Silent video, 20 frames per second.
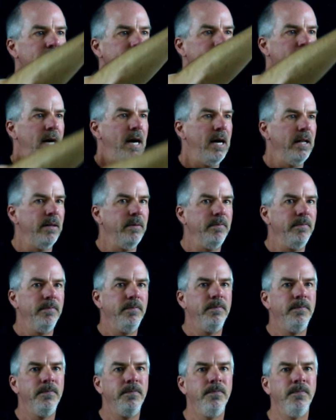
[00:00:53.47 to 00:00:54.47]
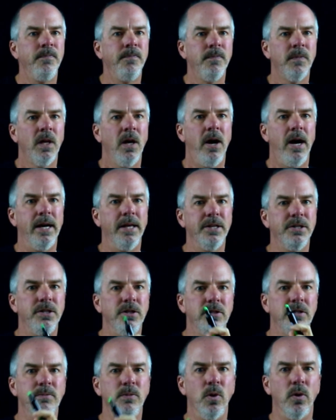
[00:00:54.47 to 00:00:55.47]
column. All right, let's do
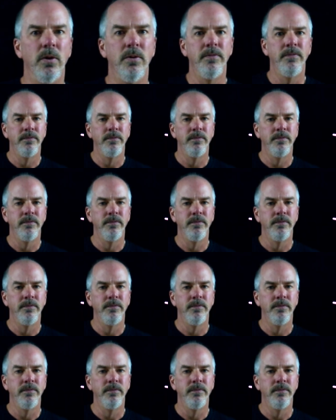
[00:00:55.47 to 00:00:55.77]
some more.